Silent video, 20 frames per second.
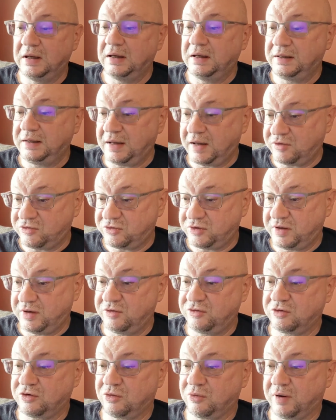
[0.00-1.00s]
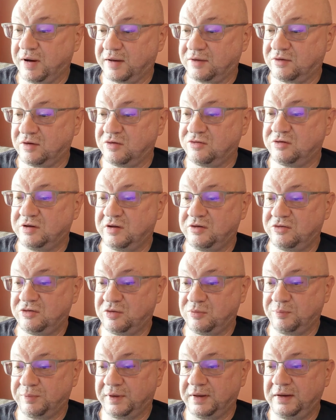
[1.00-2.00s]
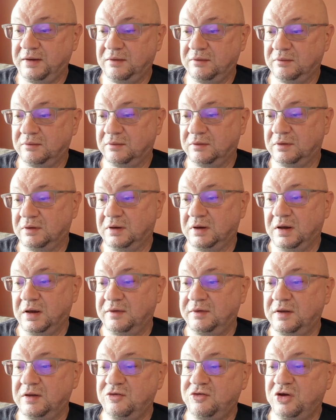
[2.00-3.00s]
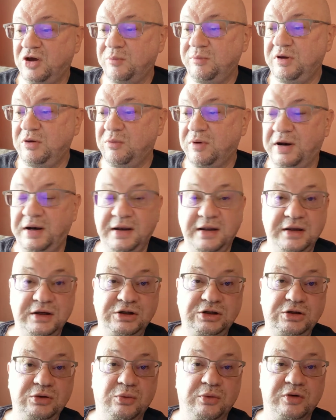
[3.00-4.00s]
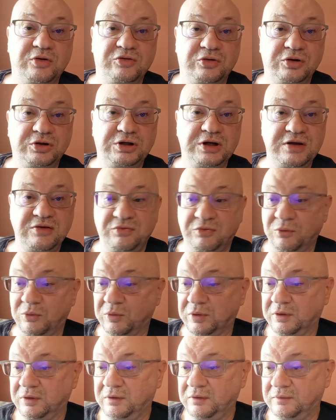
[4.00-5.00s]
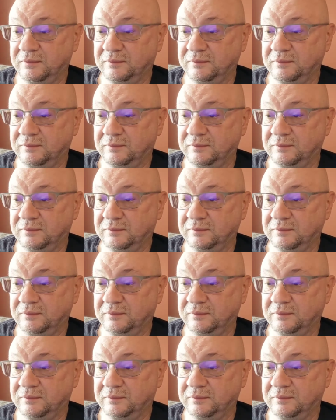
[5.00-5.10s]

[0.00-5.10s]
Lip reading: Yes, that is correct, I said simply. Then tell me what it is you are searching for.